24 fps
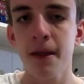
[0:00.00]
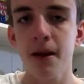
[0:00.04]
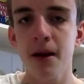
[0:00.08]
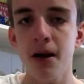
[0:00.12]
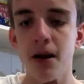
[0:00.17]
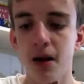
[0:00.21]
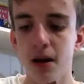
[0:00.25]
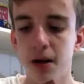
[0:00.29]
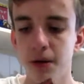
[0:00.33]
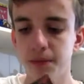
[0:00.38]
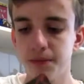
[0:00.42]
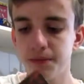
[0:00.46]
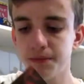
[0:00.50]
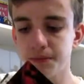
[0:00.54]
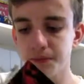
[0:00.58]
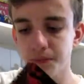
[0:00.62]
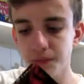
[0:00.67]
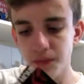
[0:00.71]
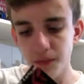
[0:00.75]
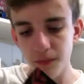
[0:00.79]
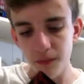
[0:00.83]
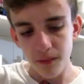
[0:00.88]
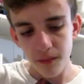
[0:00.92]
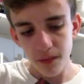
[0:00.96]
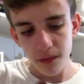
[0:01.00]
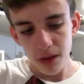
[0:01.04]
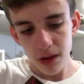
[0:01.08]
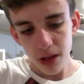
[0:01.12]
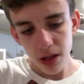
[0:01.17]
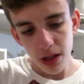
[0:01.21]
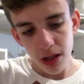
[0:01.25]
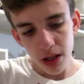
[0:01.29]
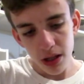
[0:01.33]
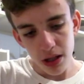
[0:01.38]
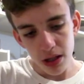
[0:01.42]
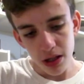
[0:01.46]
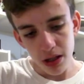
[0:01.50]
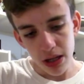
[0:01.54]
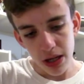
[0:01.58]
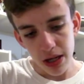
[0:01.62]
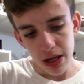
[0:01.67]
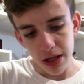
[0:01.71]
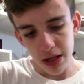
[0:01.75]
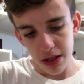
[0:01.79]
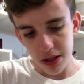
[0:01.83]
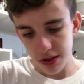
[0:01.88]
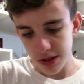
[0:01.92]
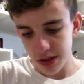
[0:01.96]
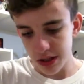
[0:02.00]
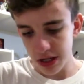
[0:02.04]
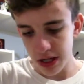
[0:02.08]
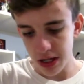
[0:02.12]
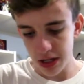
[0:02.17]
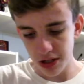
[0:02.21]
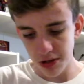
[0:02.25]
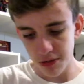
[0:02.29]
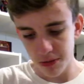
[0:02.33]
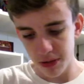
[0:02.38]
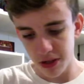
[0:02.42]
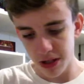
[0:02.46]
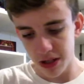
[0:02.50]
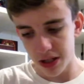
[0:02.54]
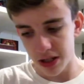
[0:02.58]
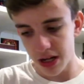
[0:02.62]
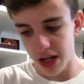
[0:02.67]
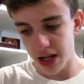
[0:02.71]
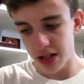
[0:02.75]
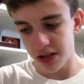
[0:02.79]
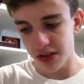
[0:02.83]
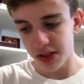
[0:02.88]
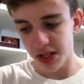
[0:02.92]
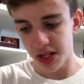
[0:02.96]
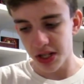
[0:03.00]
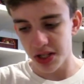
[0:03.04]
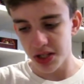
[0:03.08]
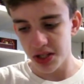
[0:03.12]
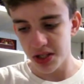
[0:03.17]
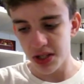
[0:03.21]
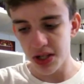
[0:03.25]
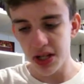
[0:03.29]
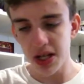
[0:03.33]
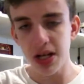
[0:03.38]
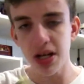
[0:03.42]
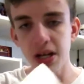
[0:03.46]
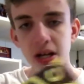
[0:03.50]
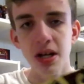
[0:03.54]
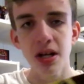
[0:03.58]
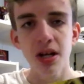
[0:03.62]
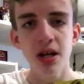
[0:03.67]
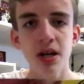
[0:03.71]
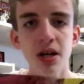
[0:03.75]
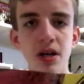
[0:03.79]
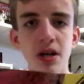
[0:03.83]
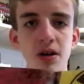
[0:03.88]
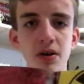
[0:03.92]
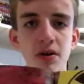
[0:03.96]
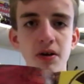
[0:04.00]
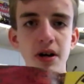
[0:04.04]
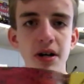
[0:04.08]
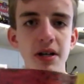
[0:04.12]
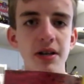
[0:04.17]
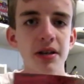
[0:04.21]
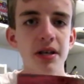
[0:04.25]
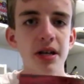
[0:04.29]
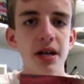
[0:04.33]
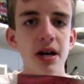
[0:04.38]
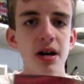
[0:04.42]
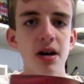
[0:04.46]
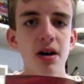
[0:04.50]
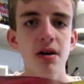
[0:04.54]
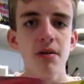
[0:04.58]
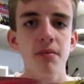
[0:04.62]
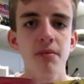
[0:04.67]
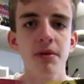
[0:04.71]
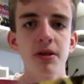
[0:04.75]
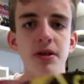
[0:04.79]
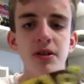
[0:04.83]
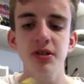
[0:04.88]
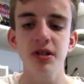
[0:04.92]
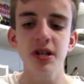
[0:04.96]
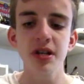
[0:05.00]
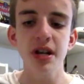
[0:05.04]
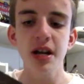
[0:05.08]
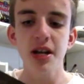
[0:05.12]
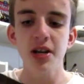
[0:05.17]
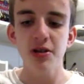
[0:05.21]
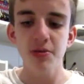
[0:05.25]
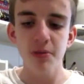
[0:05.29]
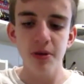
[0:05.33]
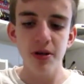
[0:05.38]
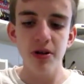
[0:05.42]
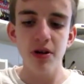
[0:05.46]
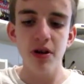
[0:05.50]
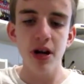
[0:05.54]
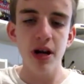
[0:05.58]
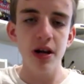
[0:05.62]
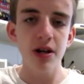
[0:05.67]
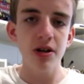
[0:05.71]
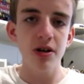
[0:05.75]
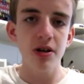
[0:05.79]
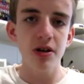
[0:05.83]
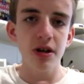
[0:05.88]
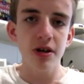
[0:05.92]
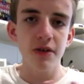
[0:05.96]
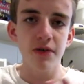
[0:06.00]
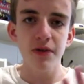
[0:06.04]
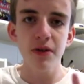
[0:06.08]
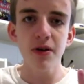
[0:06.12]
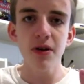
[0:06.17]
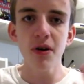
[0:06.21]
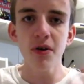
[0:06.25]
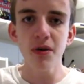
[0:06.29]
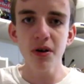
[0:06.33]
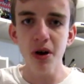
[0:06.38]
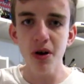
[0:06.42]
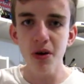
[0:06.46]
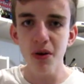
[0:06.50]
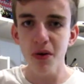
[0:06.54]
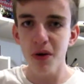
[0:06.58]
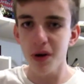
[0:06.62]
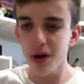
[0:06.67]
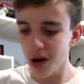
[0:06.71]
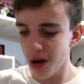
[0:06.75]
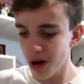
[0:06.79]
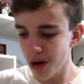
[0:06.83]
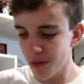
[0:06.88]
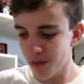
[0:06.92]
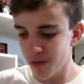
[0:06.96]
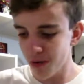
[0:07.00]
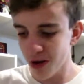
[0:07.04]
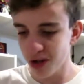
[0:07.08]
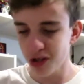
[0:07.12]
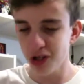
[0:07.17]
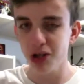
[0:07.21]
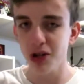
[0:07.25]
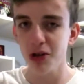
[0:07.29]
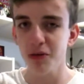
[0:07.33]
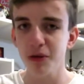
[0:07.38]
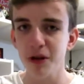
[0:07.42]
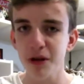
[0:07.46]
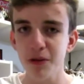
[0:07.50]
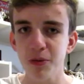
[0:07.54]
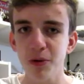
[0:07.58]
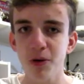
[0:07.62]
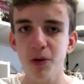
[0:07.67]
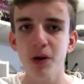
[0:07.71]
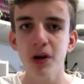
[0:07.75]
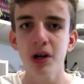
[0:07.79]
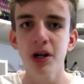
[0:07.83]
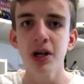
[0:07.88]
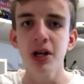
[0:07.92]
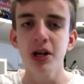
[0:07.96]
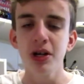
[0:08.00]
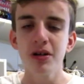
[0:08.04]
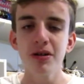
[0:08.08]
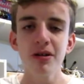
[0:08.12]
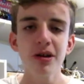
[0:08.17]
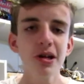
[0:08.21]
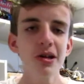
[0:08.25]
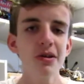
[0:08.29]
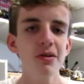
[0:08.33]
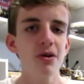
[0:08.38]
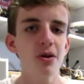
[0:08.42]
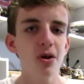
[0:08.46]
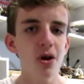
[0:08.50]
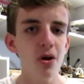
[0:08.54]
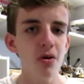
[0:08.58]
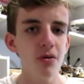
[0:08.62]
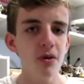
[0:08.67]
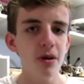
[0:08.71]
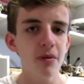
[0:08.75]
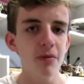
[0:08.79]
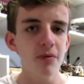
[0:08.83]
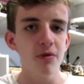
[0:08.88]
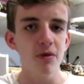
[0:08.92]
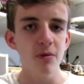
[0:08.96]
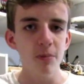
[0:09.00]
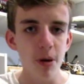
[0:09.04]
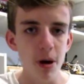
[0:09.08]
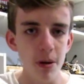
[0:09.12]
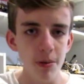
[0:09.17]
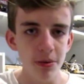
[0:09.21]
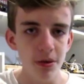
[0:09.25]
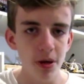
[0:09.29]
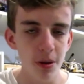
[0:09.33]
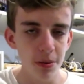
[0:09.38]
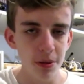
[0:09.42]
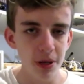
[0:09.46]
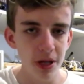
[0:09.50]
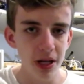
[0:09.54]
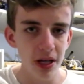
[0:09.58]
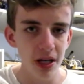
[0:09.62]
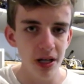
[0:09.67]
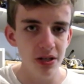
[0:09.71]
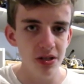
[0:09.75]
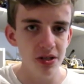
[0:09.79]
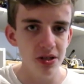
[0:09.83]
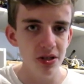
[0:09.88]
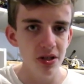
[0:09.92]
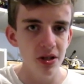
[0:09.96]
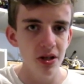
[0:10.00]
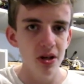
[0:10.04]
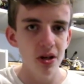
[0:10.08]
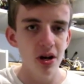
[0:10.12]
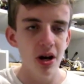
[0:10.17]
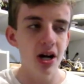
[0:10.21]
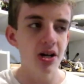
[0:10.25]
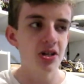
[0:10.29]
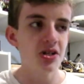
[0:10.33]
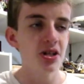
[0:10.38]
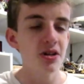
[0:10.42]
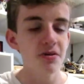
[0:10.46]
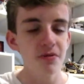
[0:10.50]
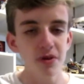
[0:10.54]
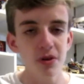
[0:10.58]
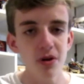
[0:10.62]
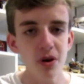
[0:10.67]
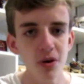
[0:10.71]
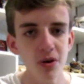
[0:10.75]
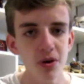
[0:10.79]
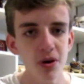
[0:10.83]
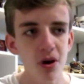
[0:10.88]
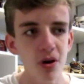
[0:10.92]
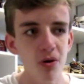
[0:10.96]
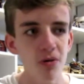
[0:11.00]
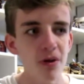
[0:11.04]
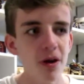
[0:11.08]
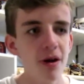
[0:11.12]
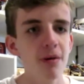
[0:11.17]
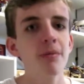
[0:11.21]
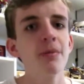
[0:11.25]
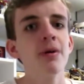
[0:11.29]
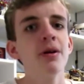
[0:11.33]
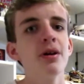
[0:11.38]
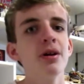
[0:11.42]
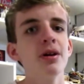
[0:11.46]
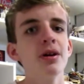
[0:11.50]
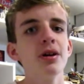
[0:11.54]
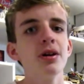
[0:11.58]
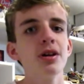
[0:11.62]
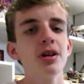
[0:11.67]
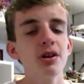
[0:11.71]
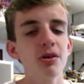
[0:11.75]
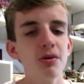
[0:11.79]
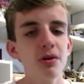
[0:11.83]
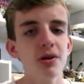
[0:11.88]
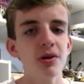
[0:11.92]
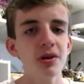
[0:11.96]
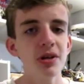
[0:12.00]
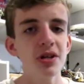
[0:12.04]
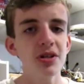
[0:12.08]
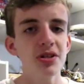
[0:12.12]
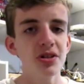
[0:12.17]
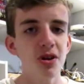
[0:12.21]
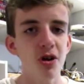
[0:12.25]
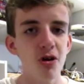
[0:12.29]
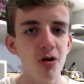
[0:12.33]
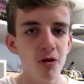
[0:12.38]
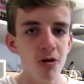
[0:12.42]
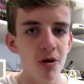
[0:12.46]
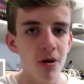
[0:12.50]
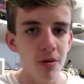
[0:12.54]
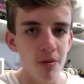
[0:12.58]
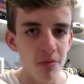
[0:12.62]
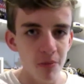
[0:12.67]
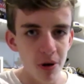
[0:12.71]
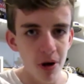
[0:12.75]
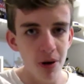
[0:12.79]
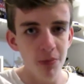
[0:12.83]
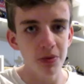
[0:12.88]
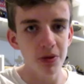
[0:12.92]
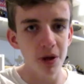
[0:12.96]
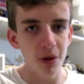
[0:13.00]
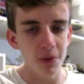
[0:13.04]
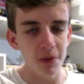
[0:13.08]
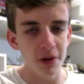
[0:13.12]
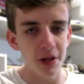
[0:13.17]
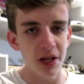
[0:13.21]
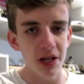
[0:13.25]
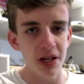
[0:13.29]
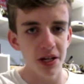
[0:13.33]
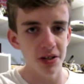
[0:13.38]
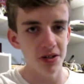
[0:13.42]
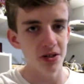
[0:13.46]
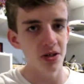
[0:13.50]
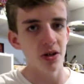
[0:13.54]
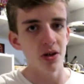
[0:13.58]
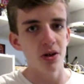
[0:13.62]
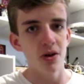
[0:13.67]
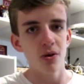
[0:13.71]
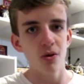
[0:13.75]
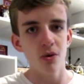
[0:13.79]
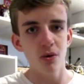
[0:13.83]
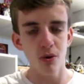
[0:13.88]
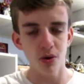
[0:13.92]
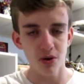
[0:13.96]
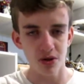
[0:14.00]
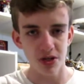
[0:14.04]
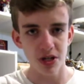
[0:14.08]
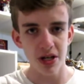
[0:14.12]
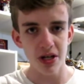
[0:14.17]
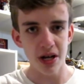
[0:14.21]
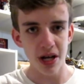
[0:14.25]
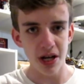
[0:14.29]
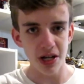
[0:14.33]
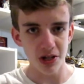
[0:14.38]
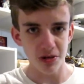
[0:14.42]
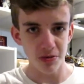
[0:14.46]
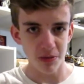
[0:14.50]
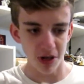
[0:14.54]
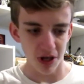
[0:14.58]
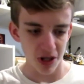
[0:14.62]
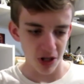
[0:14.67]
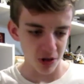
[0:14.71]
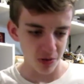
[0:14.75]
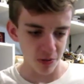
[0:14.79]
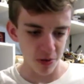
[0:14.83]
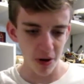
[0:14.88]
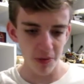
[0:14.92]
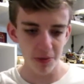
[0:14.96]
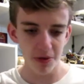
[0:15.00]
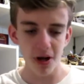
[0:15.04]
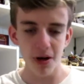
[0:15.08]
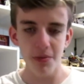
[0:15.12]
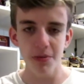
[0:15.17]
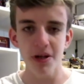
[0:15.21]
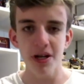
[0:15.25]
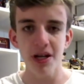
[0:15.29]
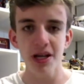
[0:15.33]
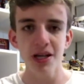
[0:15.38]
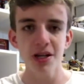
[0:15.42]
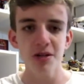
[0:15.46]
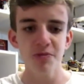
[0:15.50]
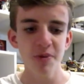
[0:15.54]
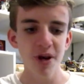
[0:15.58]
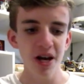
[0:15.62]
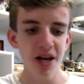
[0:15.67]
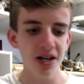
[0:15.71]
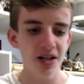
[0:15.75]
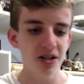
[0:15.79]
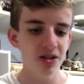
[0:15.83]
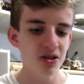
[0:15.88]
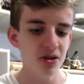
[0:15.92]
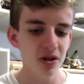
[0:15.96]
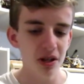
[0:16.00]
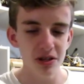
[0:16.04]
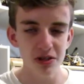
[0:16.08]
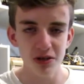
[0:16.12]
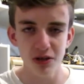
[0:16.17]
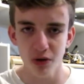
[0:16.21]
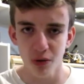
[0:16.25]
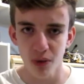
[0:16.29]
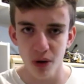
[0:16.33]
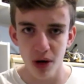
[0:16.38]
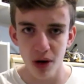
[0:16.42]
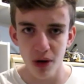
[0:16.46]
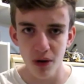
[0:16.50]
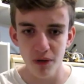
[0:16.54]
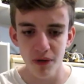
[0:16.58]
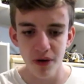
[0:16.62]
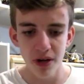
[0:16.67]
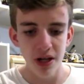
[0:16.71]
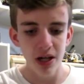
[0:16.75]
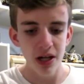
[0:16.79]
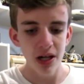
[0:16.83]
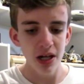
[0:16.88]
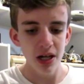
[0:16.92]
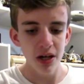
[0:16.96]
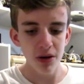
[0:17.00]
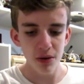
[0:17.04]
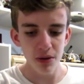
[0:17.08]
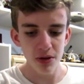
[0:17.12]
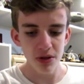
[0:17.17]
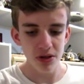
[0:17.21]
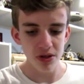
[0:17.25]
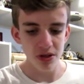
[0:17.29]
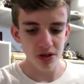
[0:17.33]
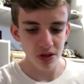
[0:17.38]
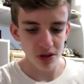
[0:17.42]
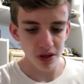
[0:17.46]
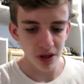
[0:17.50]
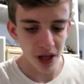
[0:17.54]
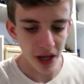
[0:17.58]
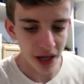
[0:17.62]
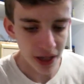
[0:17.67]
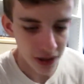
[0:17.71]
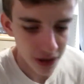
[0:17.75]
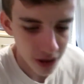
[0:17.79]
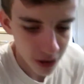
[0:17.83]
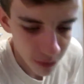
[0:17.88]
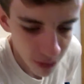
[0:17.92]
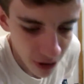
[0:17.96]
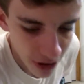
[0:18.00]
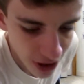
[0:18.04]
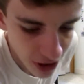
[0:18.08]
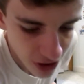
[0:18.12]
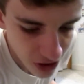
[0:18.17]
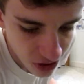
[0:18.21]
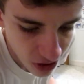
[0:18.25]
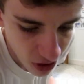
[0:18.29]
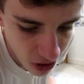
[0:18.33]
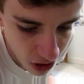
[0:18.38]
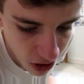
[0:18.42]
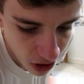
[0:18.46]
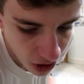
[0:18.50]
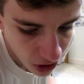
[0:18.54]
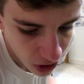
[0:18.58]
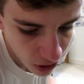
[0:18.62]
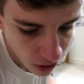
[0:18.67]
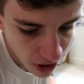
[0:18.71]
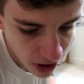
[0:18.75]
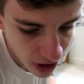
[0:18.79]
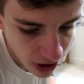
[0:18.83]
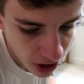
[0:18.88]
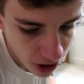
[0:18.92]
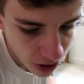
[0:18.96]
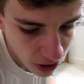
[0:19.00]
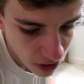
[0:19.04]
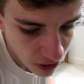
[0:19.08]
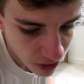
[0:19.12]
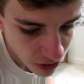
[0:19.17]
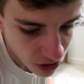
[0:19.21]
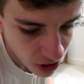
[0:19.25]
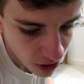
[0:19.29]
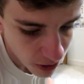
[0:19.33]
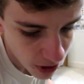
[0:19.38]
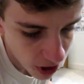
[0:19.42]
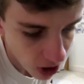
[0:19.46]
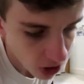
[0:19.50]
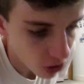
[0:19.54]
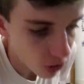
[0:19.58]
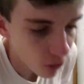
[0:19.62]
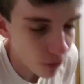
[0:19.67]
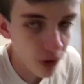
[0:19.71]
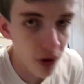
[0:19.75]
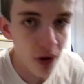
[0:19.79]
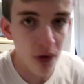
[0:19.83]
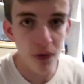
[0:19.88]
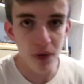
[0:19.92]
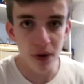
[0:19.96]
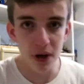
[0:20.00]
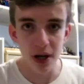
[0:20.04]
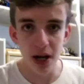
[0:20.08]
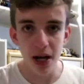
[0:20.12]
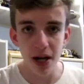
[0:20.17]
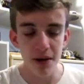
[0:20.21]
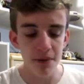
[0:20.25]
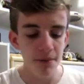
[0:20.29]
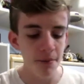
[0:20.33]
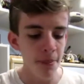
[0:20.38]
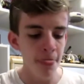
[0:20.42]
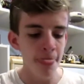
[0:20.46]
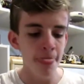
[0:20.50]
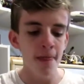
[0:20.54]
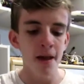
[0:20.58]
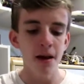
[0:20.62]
And then sit next to me in SHC right there. Sit next to me, if you don't know Foster the People, you either know them for Pumped Up Kicks. Actually, if you don't know them, you at least know Pumped Up Kicks or Sit Next to Me, because Pumped Up Kicks back in 2012, it was like the biggest song on the radio. It was coming on over and over again.